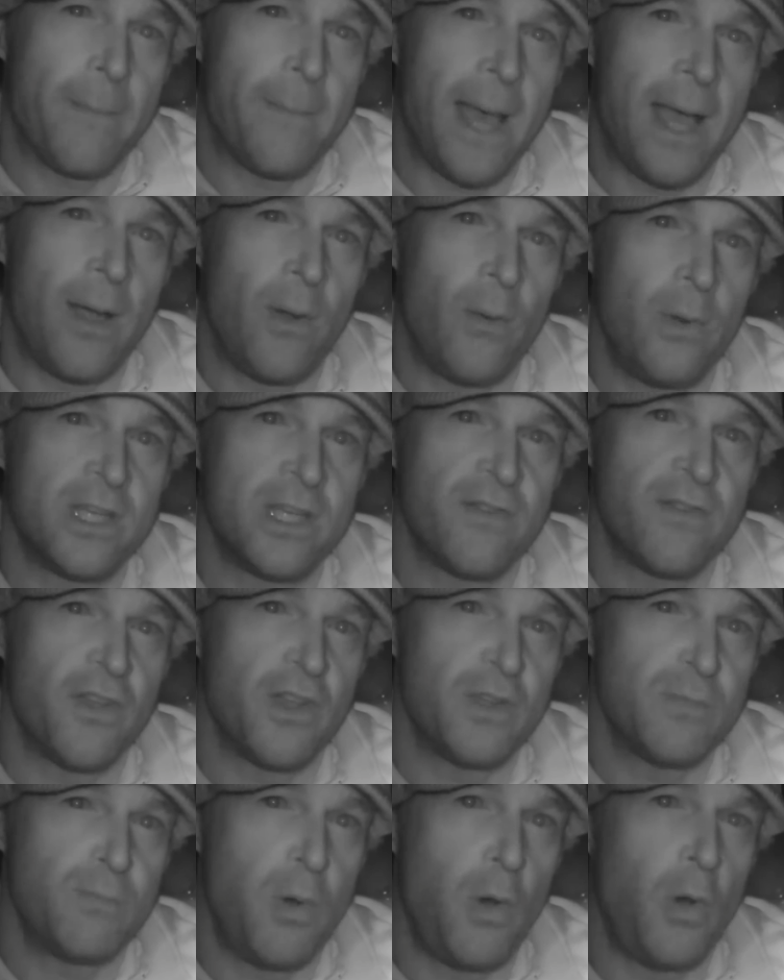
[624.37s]
power is of
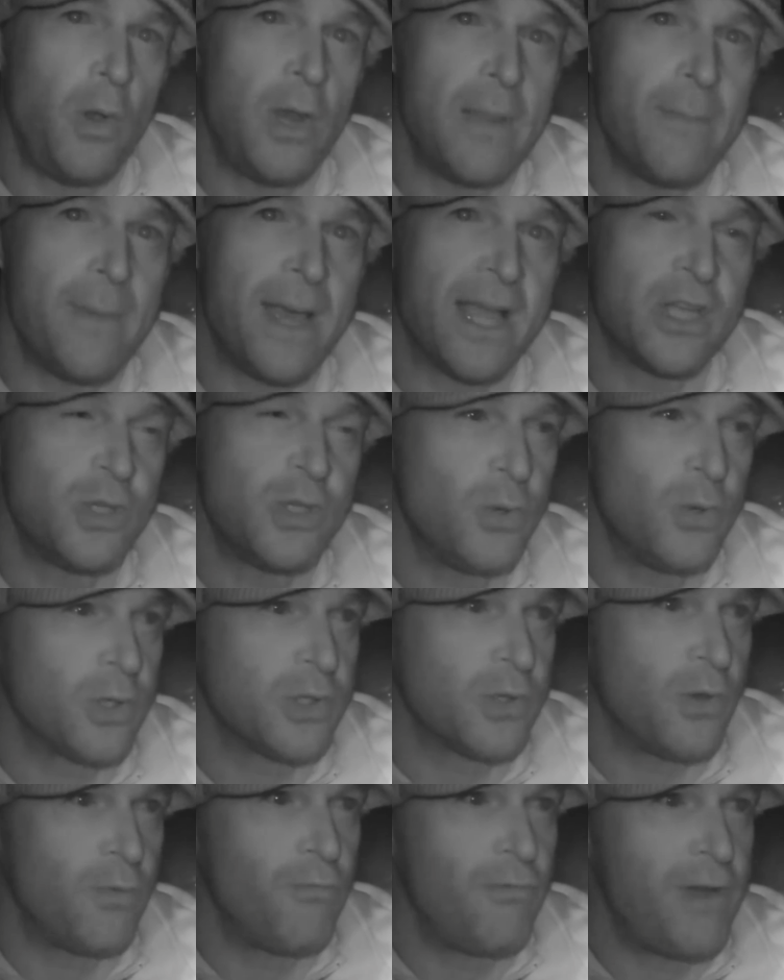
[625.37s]
those polymag
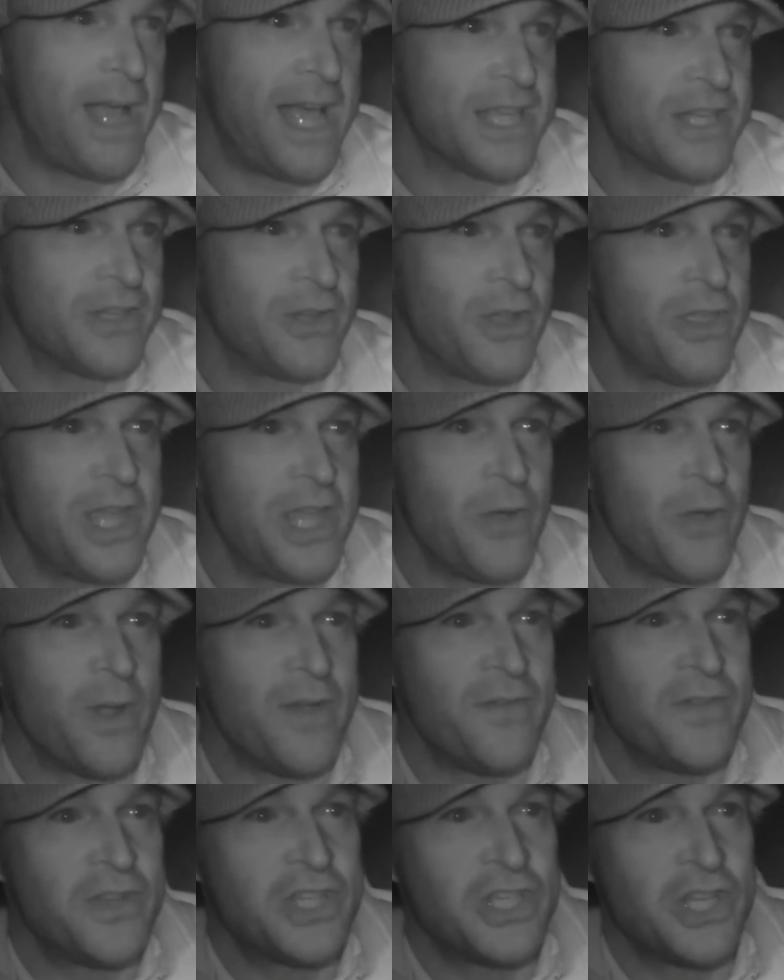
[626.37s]
shorts on rats, and I think
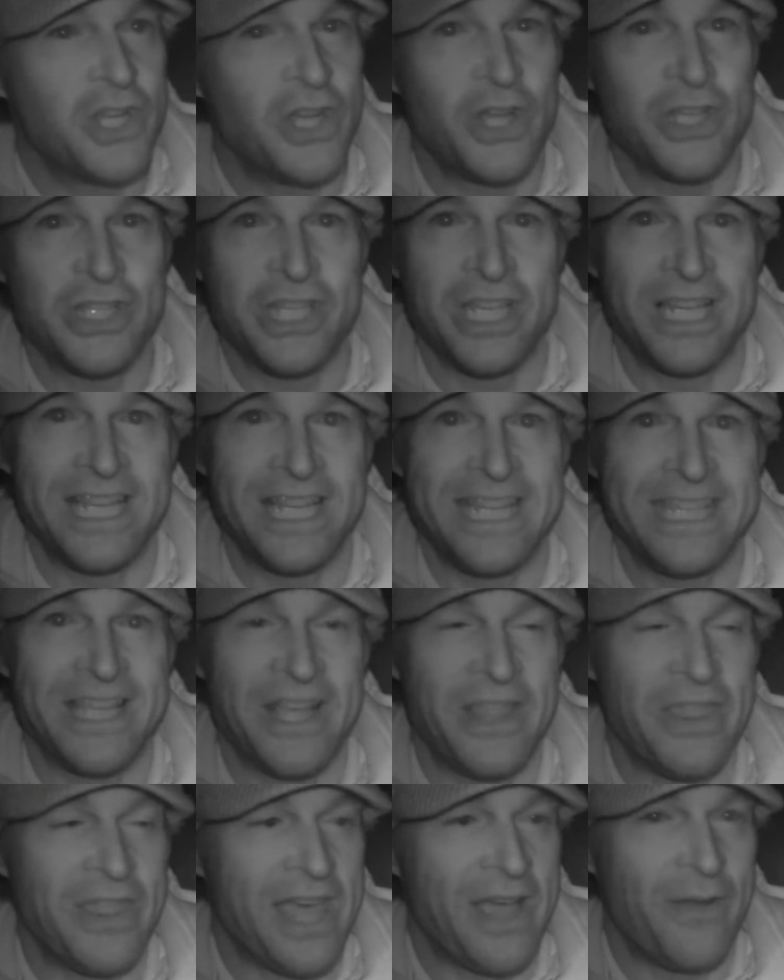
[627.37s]
we've certainly
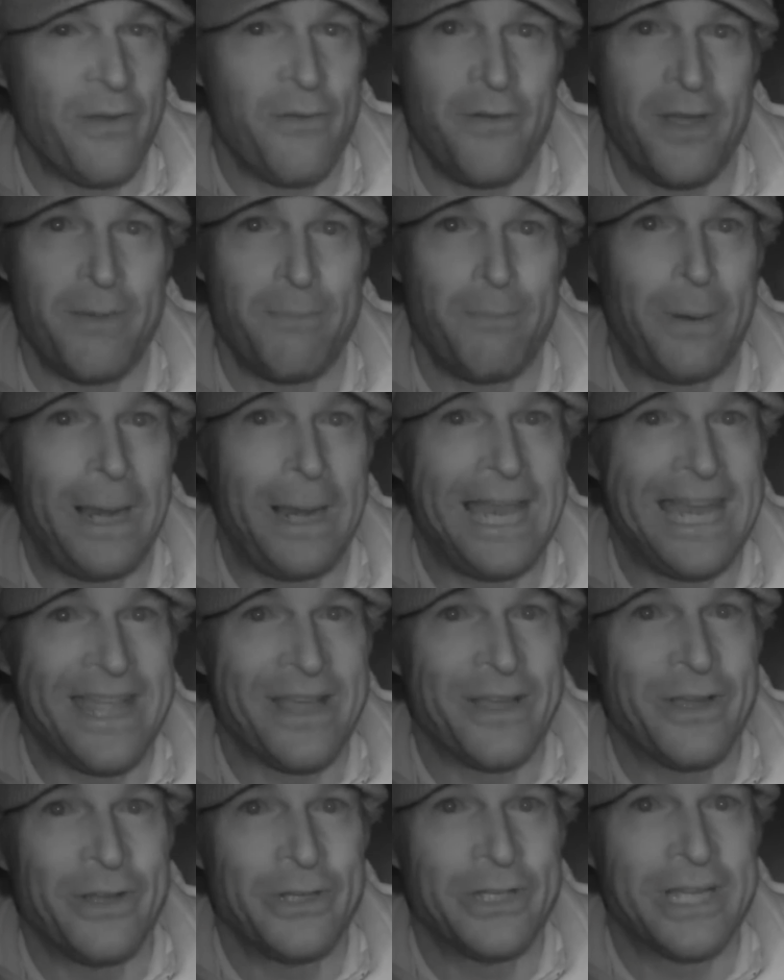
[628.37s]
done that. We've had plenty
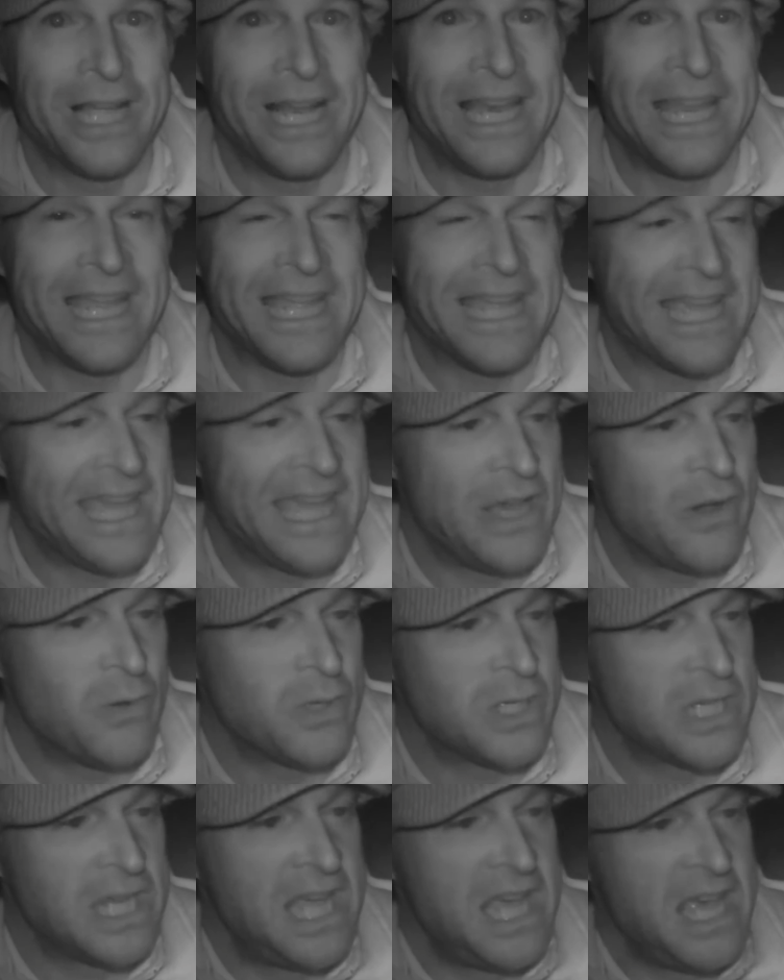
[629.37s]
of good clean
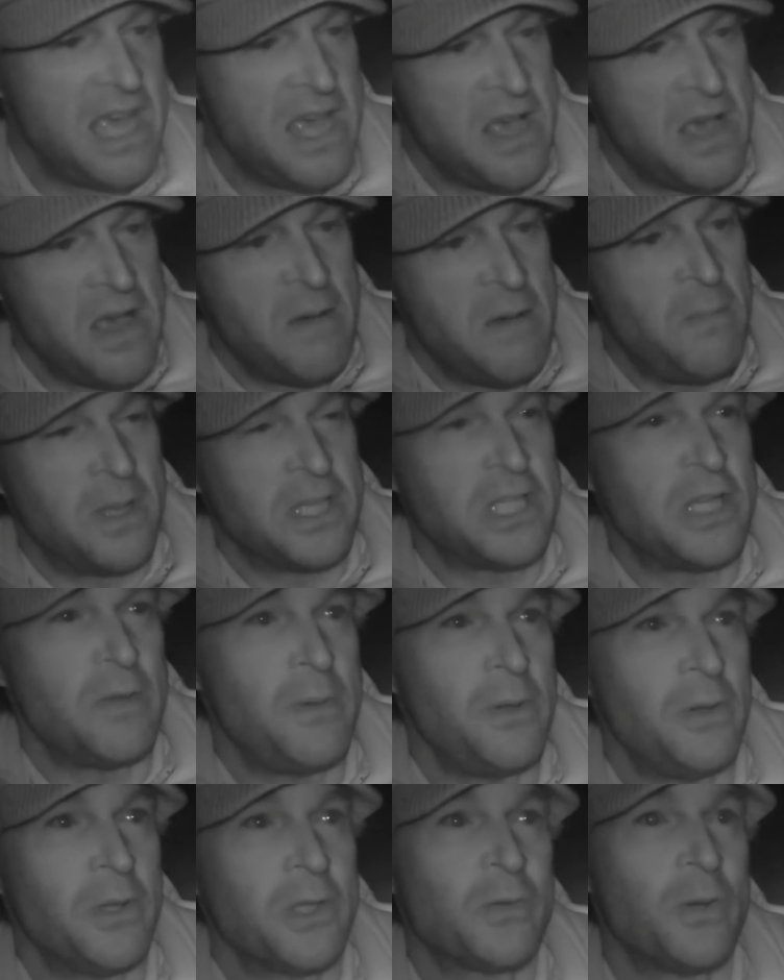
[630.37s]
kills. But to
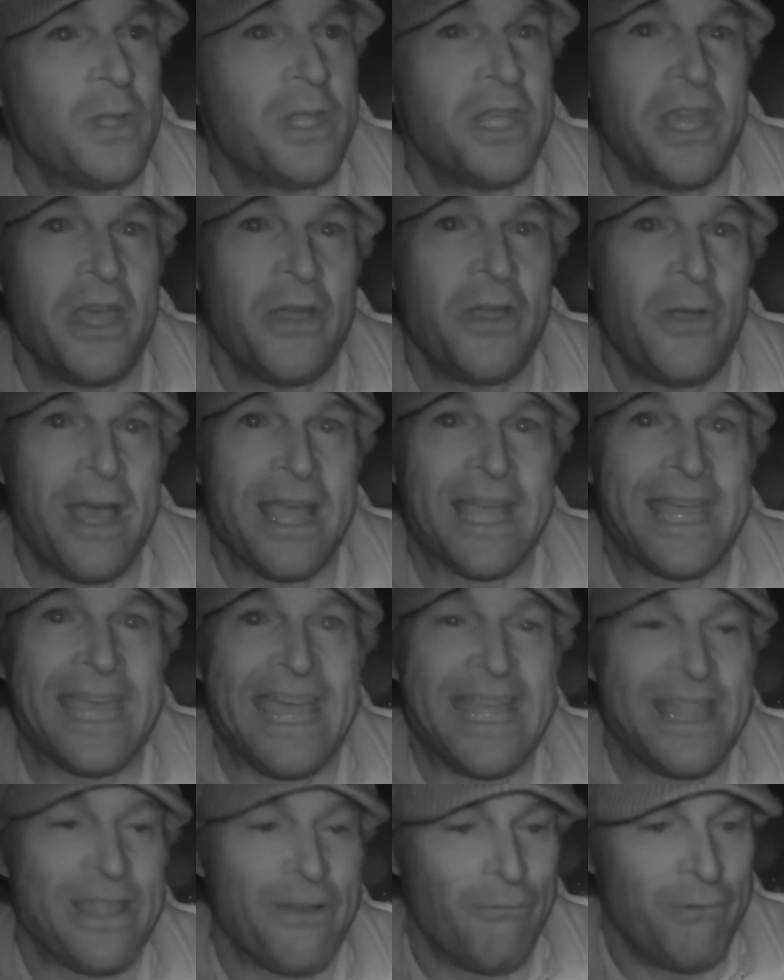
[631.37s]
be honest with you,
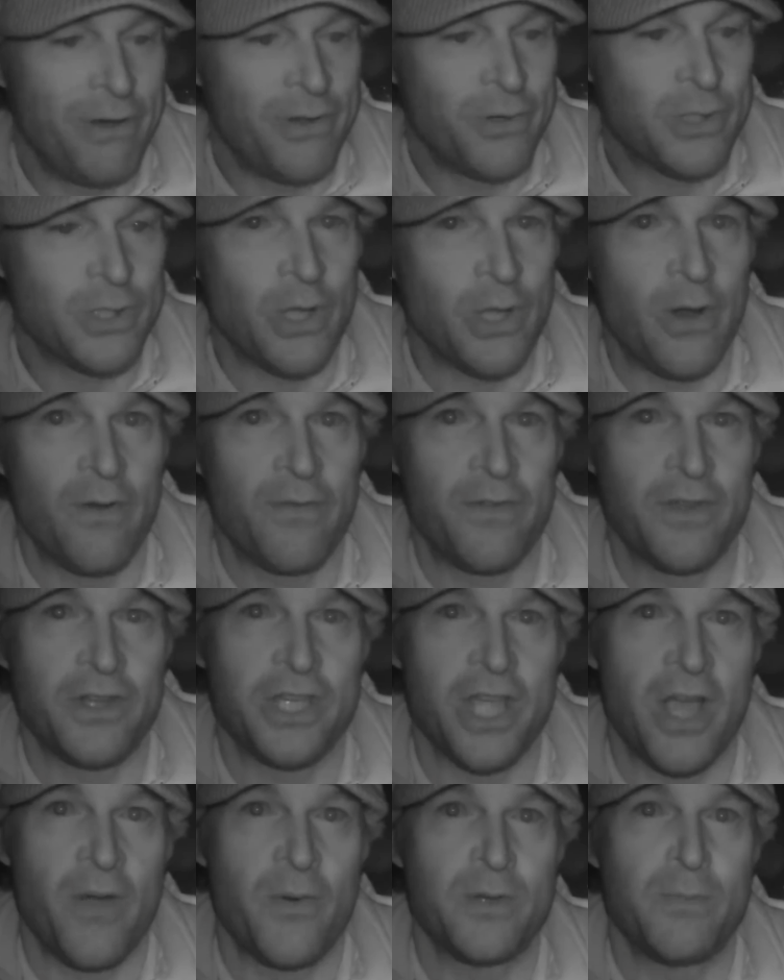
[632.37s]
again, the real star of the
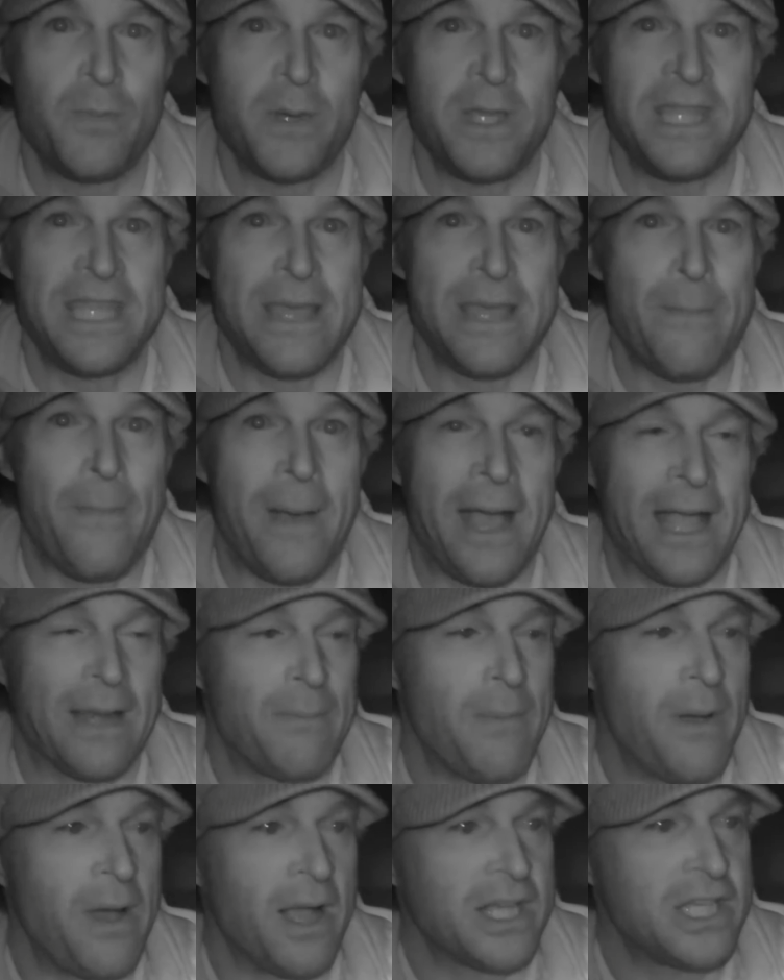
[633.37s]
show has been the
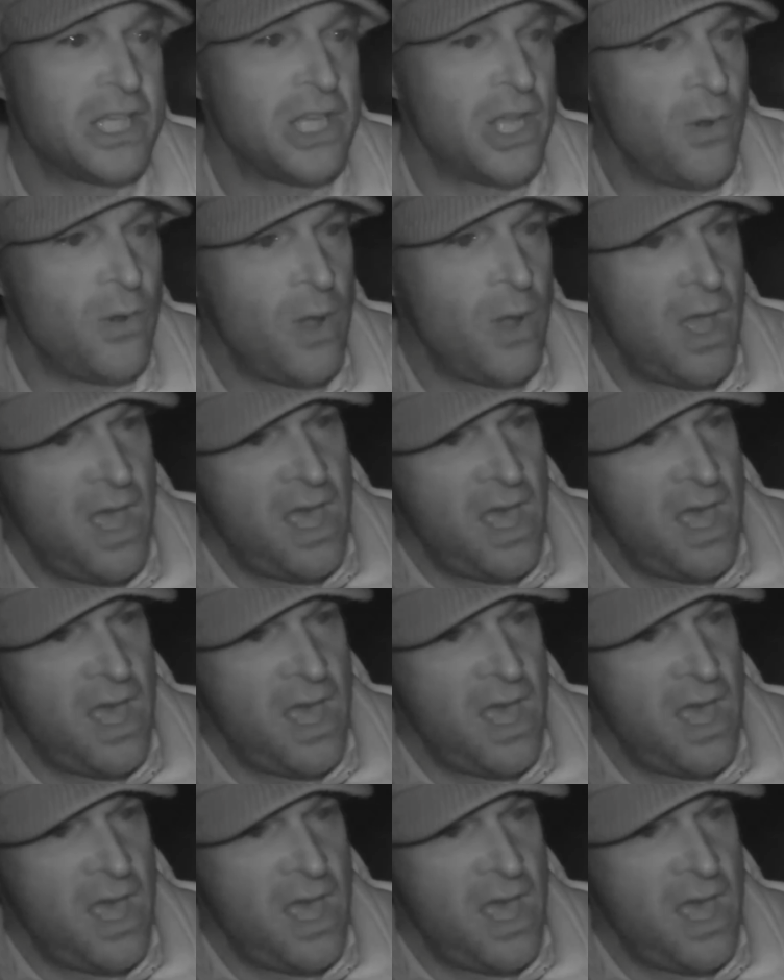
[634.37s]
Impact Mark II.